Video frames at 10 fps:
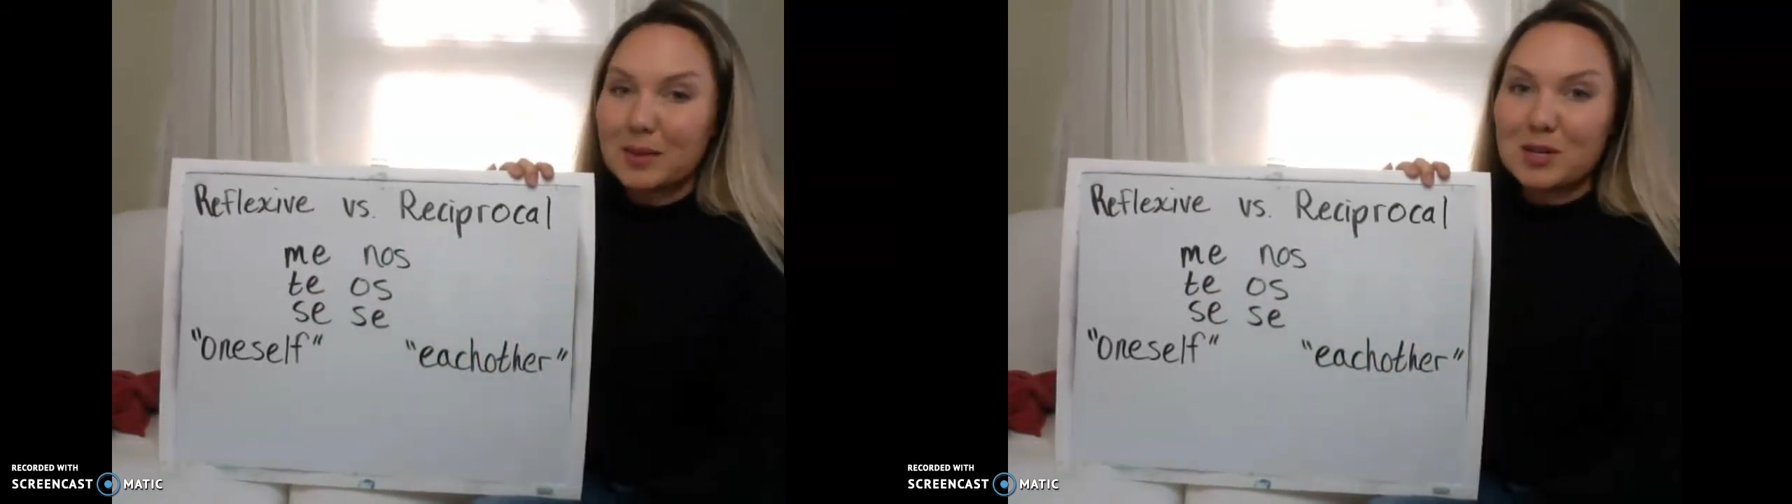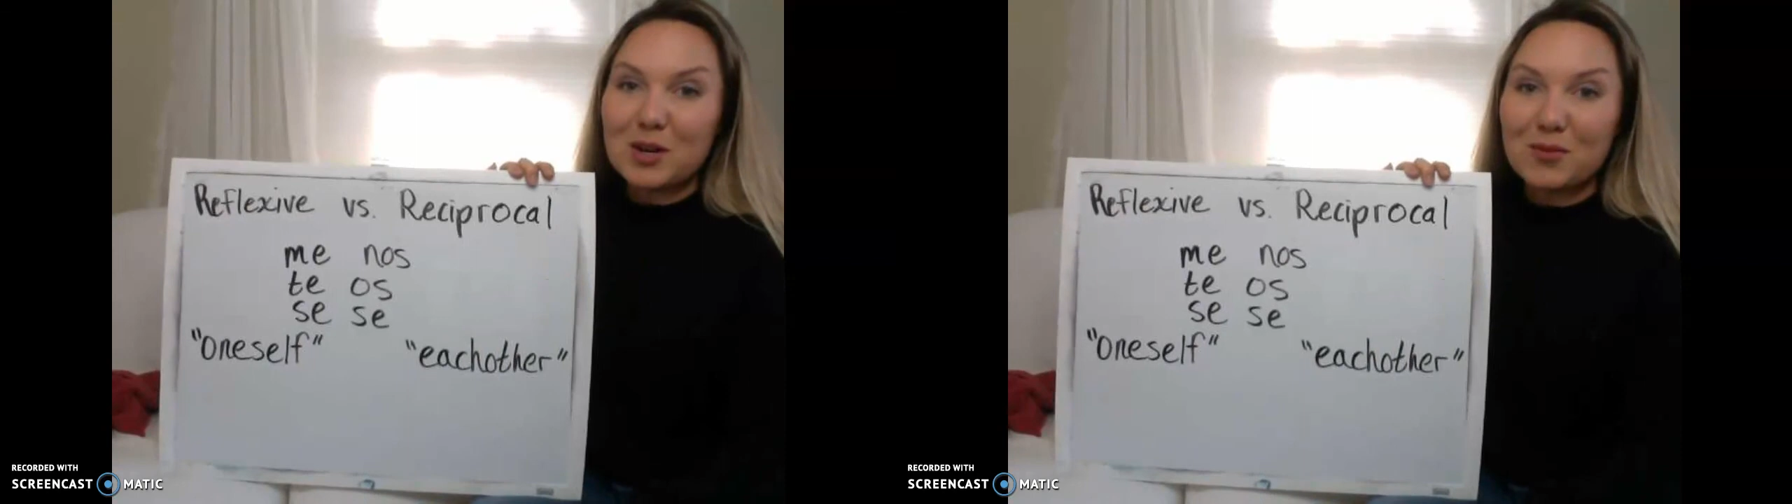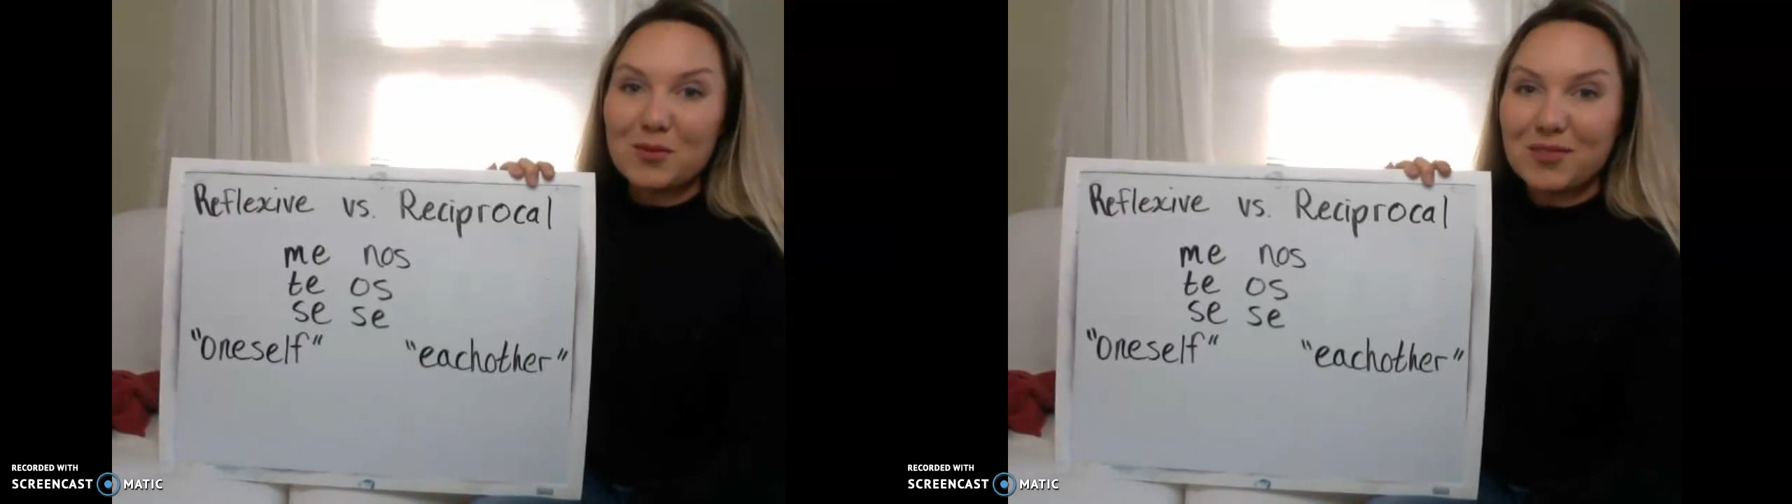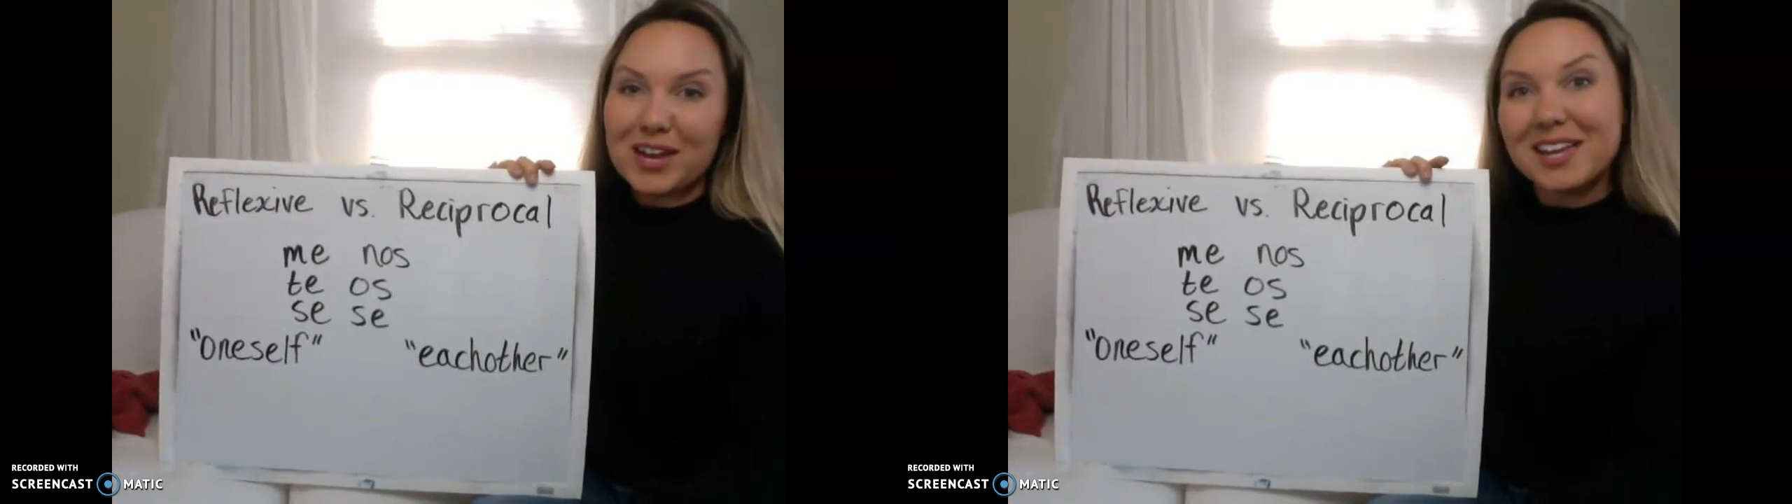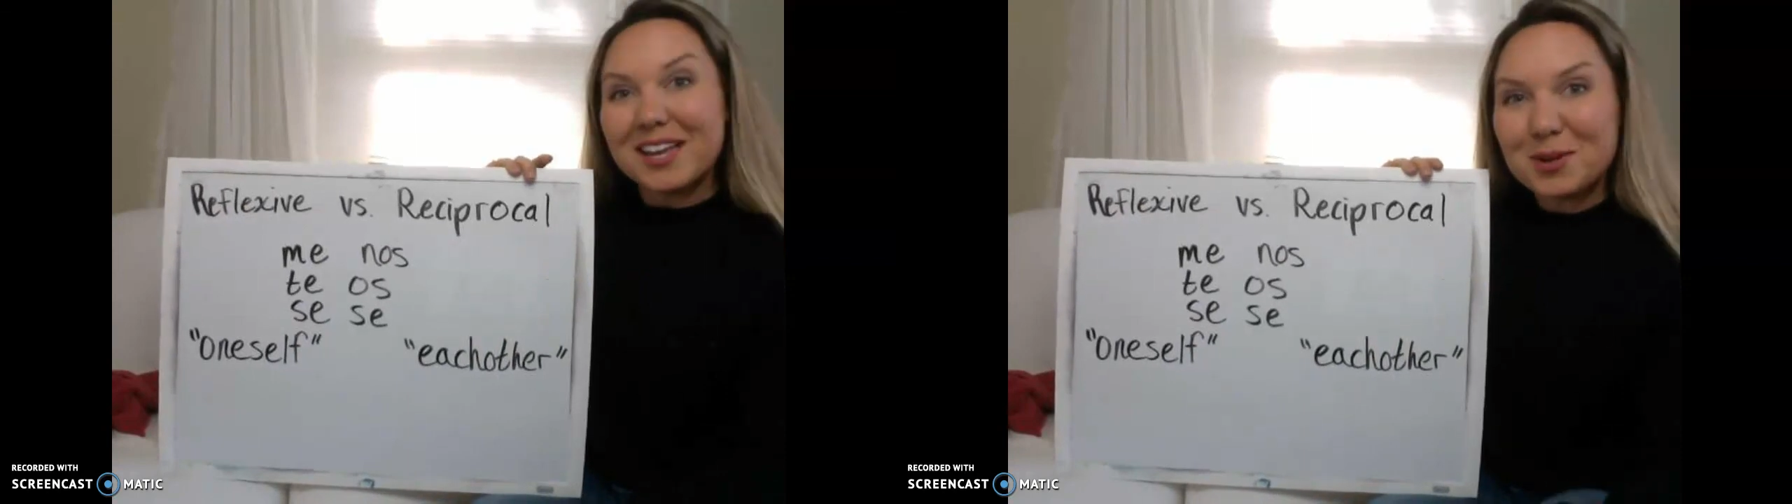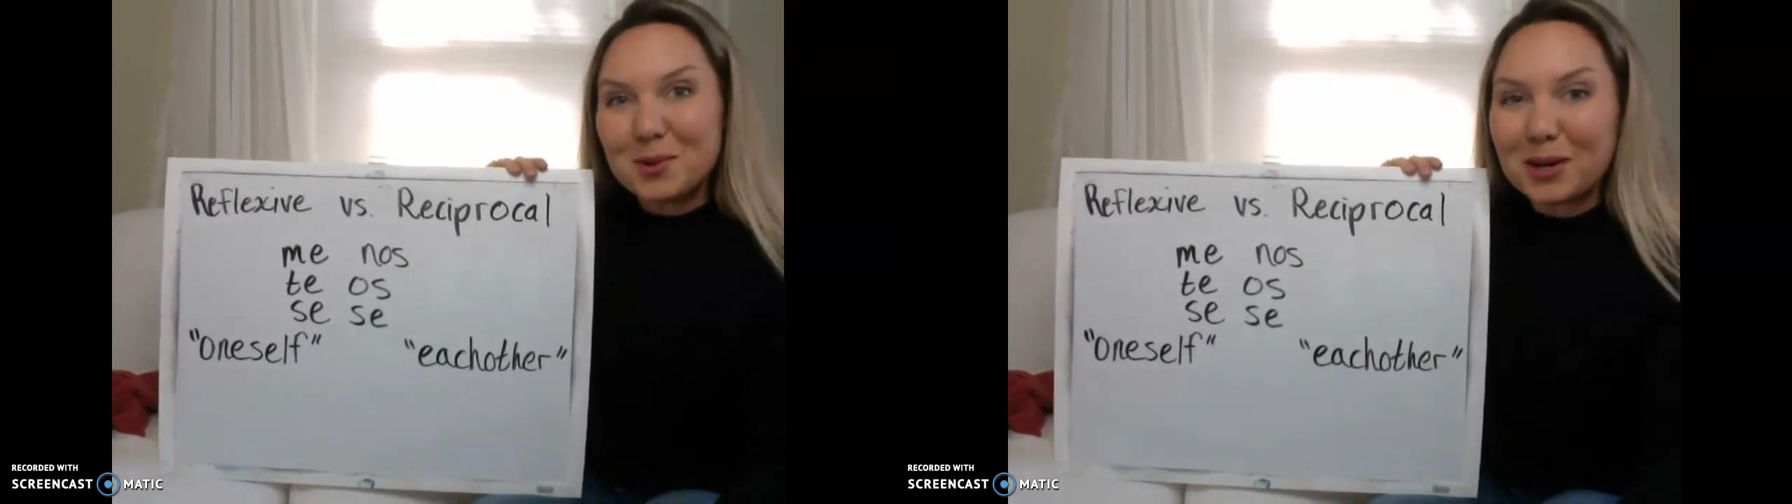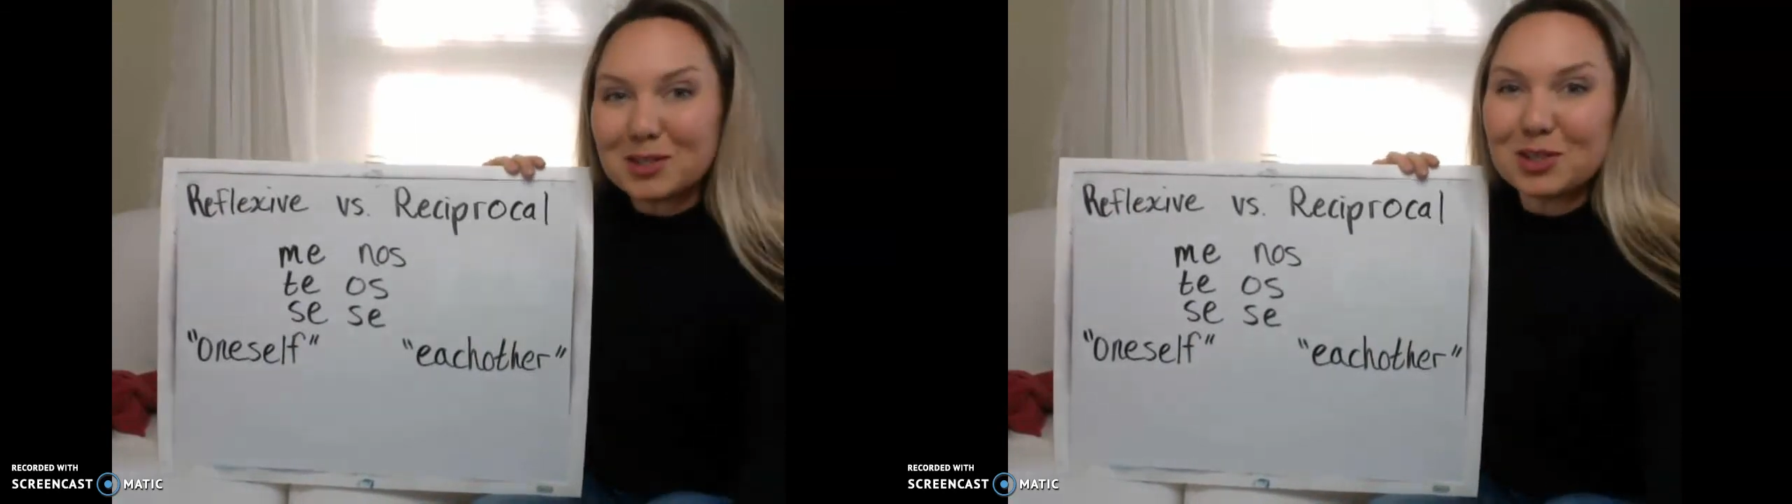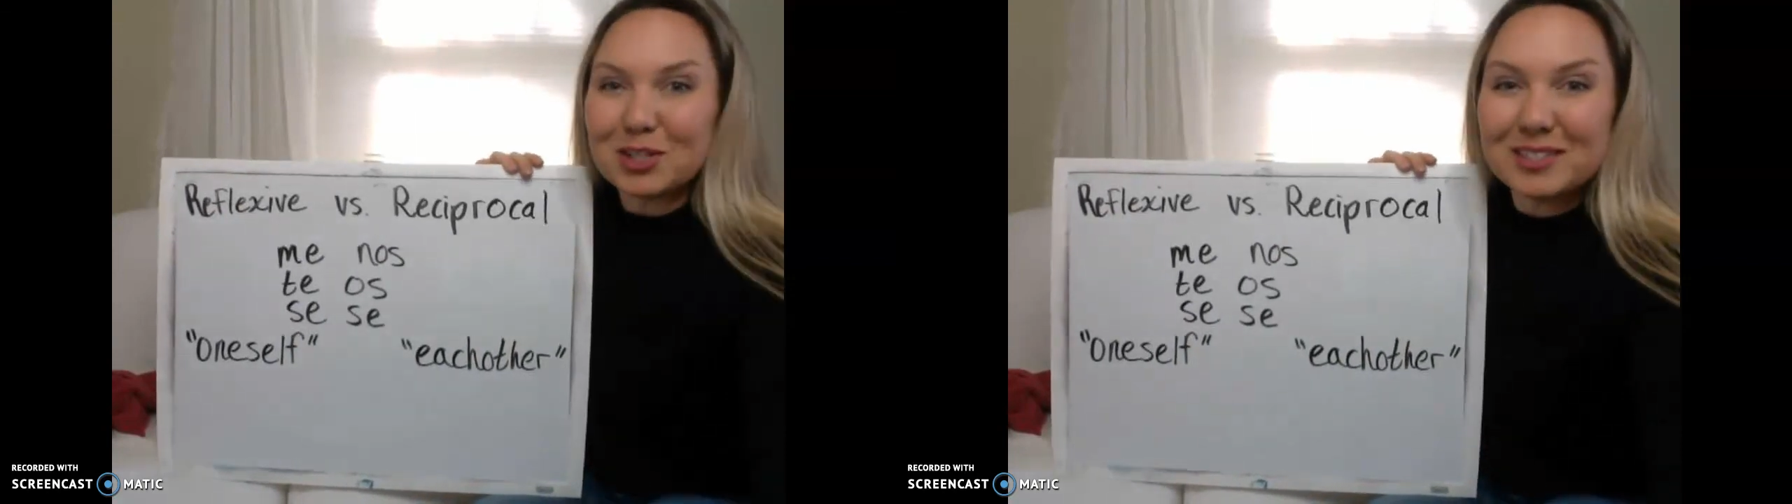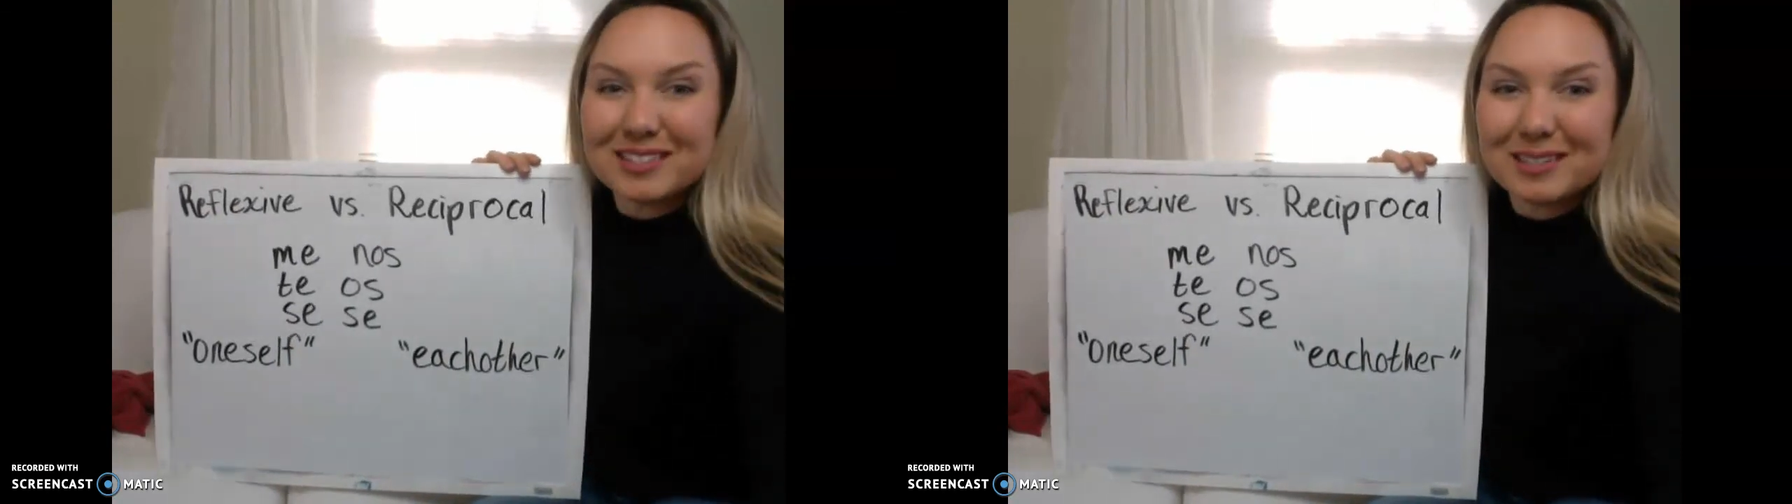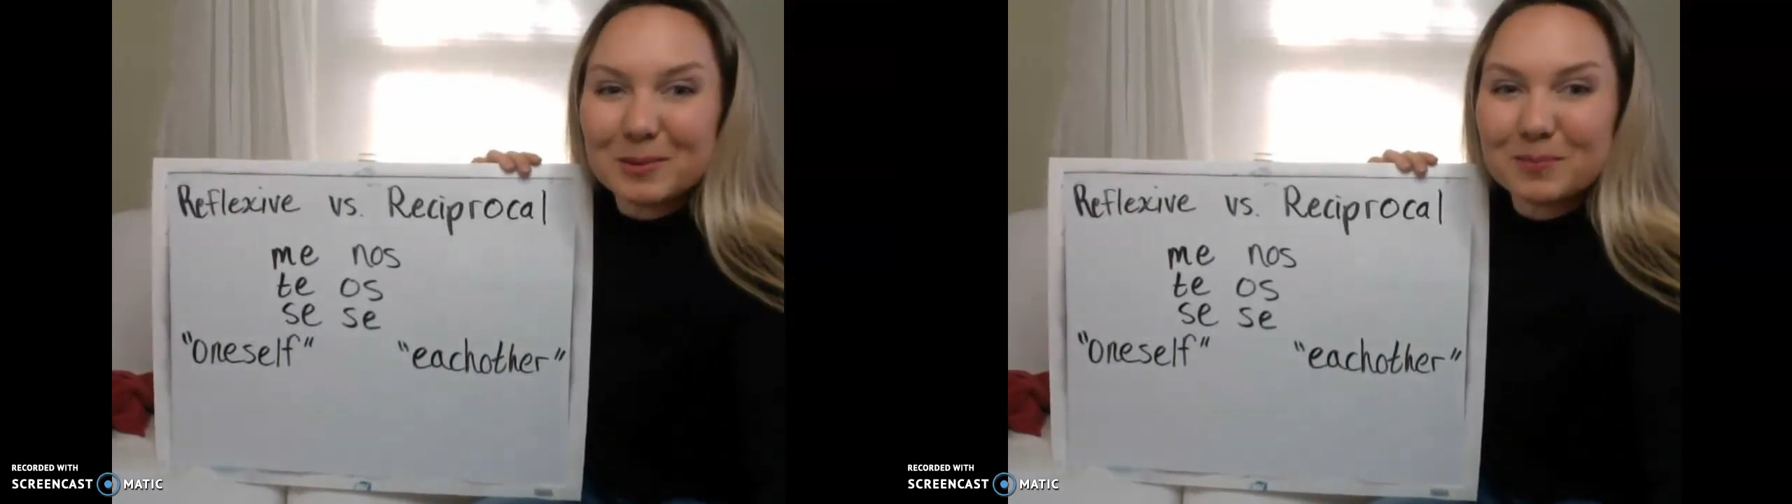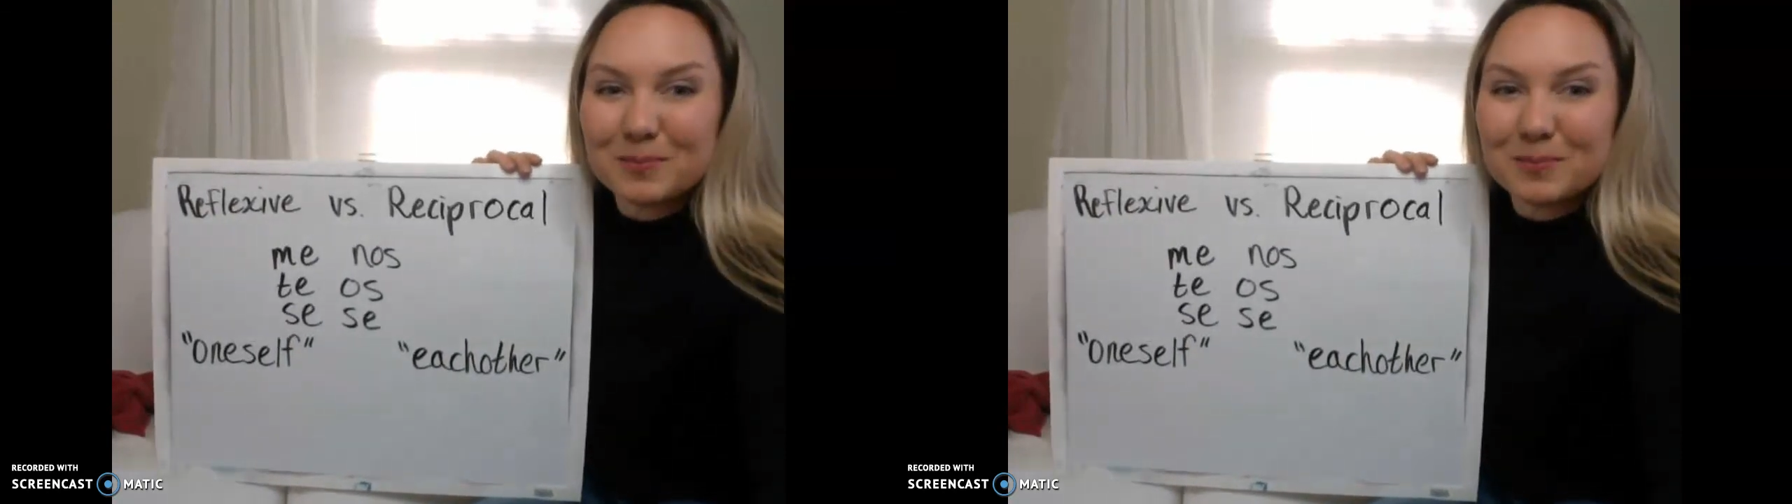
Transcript: Let me know if you have any other questions.